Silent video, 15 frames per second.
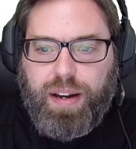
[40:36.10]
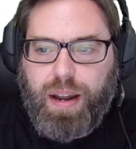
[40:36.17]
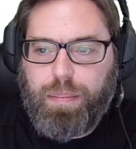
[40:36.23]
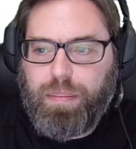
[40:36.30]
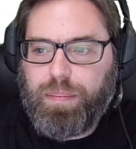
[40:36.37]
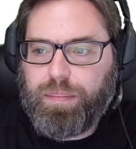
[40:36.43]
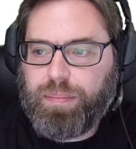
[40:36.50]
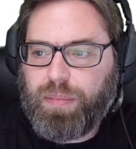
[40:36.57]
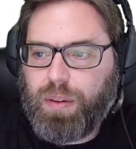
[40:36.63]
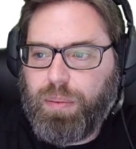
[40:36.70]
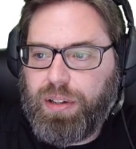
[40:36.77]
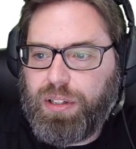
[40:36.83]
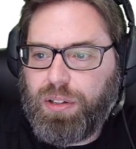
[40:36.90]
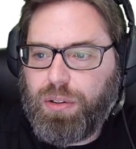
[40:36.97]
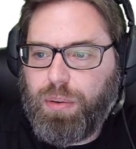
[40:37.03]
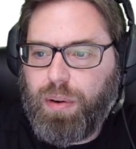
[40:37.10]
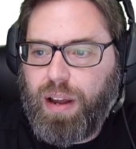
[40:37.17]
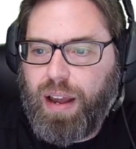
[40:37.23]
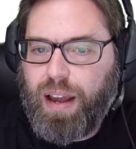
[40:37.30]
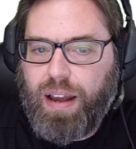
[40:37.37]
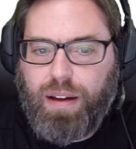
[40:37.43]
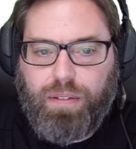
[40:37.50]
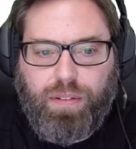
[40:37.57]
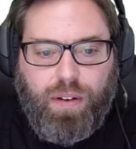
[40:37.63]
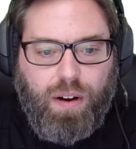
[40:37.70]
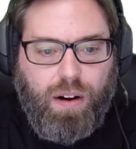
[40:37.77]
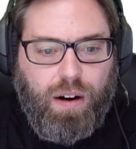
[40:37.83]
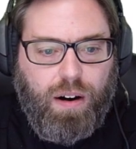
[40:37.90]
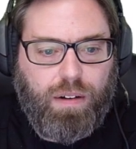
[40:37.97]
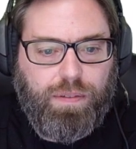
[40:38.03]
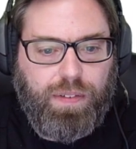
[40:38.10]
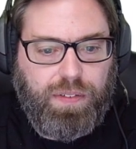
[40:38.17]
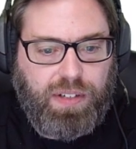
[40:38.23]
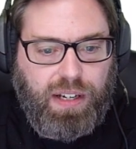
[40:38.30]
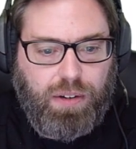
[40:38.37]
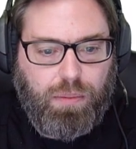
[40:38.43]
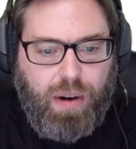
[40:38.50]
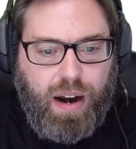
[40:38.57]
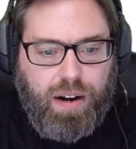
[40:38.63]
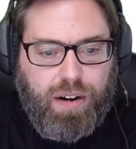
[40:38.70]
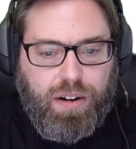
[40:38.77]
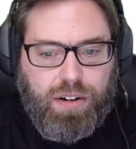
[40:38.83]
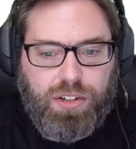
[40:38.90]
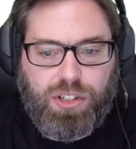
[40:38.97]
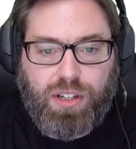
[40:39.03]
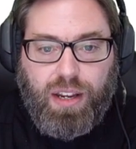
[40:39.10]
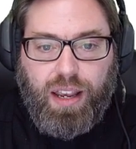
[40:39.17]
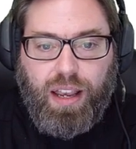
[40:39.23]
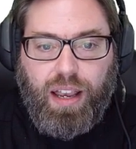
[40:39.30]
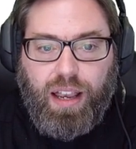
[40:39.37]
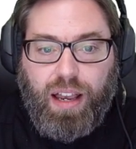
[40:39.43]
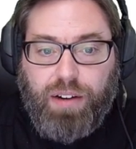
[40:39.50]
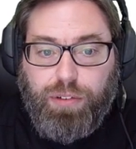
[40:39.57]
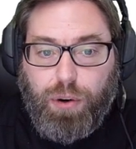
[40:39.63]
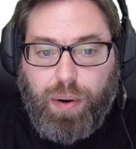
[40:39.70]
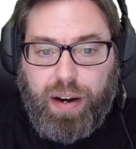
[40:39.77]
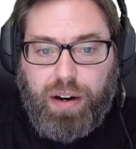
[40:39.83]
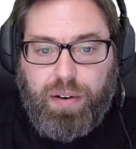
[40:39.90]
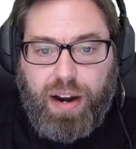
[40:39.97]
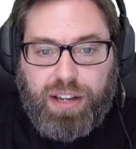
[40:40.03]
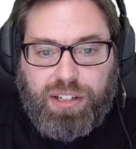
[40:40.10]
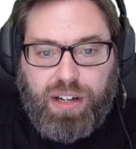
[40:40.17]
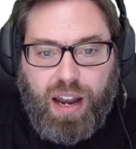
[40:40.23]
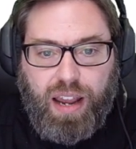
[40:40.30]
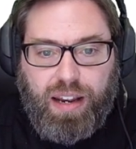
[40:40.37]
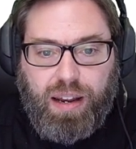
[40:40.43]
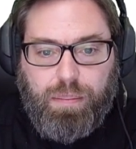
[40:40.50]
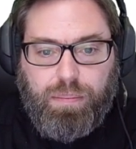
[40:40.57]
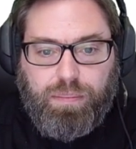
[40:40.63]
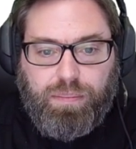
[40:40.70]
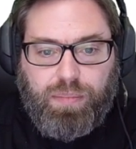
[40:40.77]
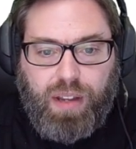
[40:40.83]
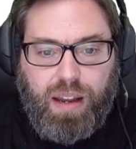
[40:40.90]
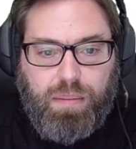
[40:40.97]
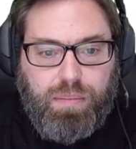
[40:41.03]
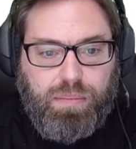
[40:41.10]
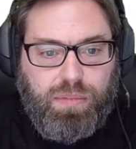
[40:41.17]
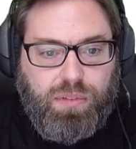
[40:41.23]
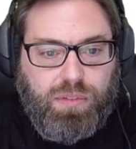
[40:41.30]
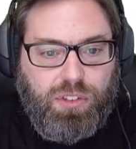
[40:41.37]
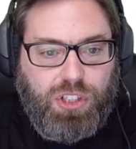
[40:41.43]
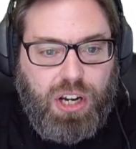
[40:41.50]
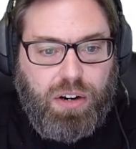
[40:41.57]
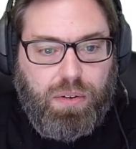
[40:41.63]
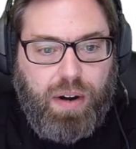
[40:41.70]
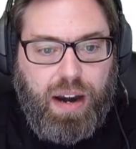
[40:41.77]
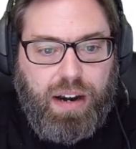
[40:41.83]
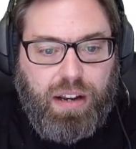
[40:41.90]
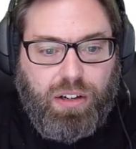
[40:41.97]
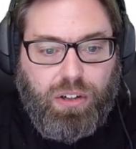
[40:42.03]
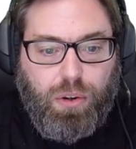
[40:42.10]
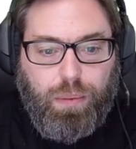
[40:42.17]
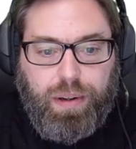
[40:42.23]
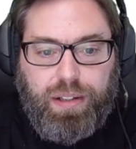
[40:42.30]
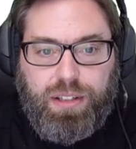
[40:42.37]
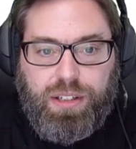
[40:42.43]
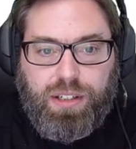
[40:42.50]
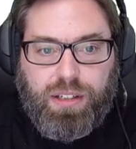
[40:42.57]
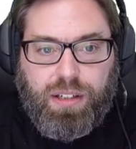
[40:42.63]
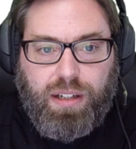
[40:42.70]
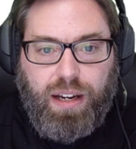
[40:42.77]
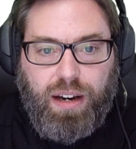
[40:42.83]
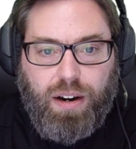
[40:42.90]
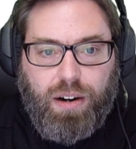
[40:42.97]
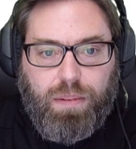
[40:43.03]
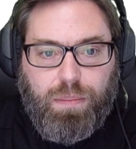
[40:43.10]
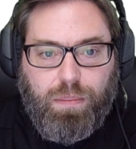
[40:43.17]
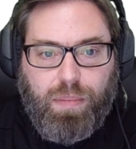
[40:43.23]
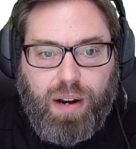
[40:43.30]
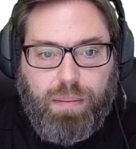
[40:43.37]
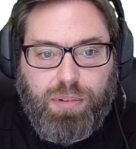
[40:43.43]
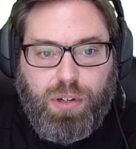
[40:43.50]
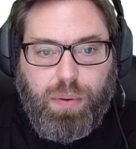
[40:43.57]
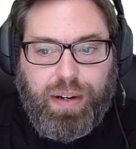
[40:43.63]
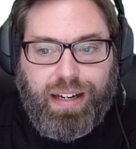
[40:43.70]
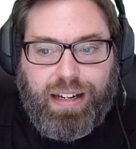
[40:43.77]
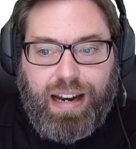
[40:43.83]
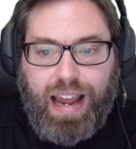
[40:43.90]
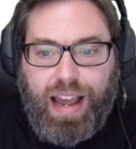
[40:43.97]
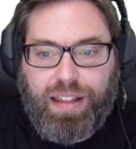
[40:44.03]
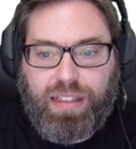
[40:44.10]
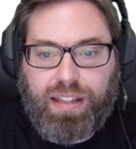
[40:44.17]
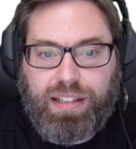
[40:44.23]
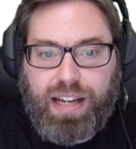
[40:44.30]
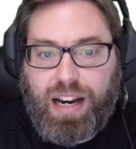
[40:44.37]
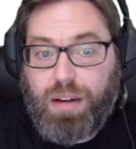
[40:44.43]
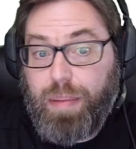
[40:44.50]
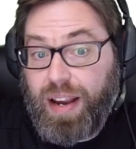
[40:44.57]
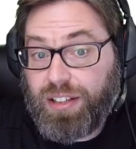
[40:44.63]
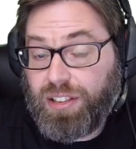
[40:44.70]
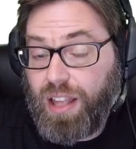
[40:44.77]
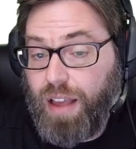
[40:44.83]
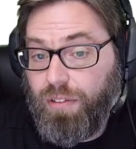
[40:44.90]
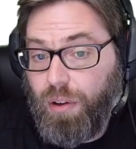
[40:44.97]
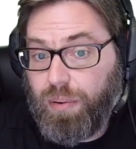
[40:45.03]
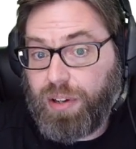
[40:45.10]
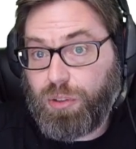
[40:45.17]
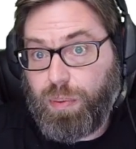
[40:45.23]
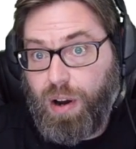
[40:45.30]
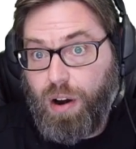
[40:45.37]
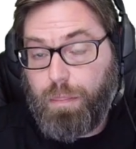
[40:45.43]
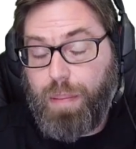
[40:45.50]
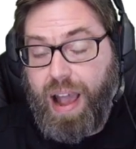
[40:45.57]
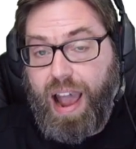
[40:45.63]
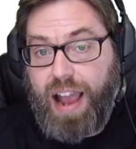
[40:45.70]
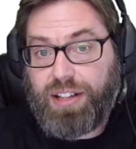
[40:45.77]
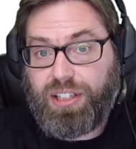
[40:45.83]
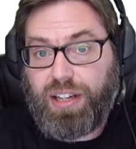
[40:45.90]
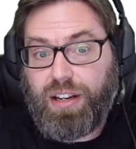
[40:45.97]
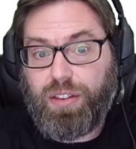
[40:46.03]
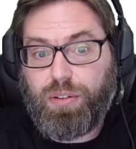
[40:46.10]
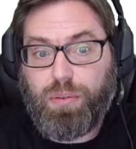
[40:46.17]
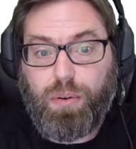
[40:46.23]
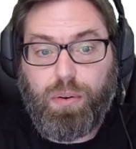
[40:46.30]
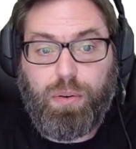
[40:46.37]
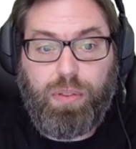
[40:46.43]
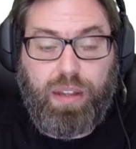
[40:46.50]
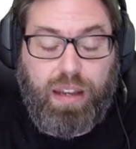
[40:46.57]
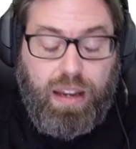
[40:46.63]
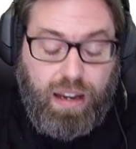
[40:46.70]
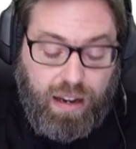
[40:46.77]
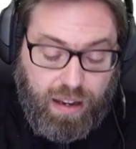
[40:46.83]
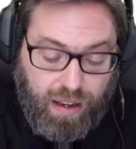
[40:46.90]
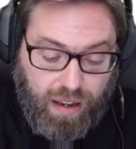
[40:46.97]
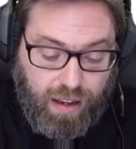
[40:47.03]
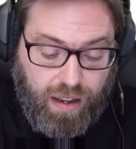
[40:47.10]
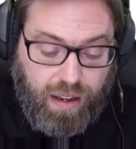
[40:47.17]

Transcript: Yep, we do have our 15 records. And if you're interested, I'm generating GUIDs here, but I'm doing it at the database level because we aren't passing through the